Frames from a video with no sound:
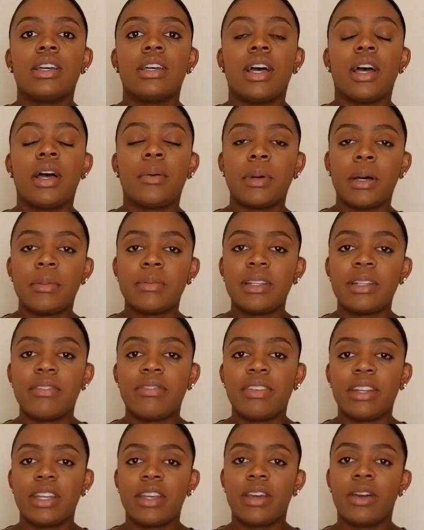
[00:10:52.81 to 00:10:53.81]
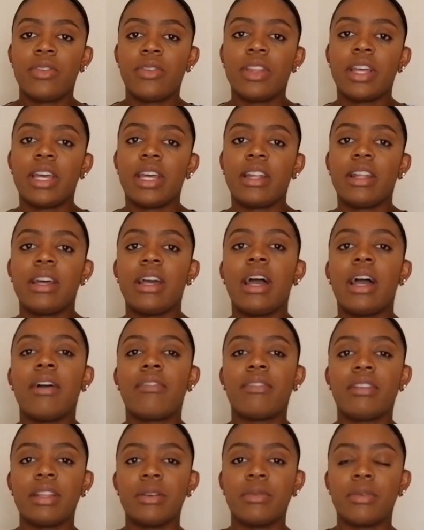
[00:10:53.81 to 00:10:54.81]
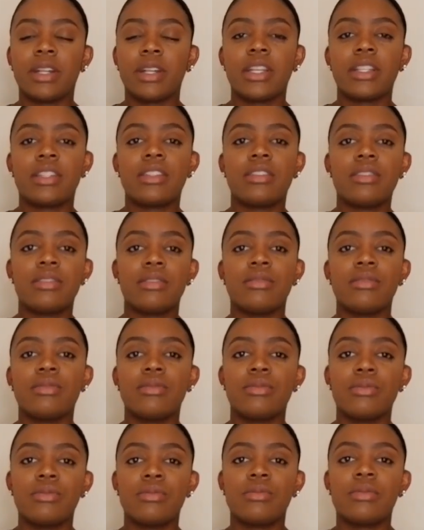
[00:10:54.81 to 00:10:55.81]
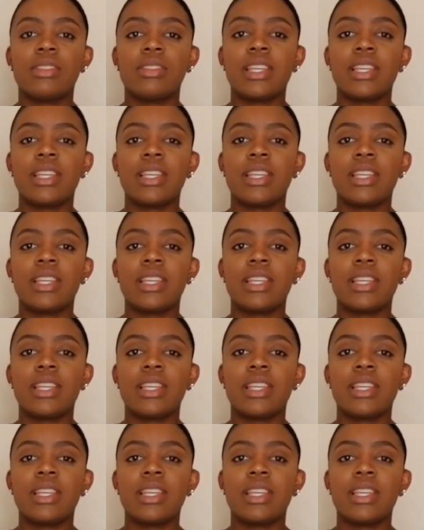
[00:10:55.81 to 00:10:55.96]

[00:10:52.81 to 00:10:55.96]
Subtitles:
update video that I really wanted to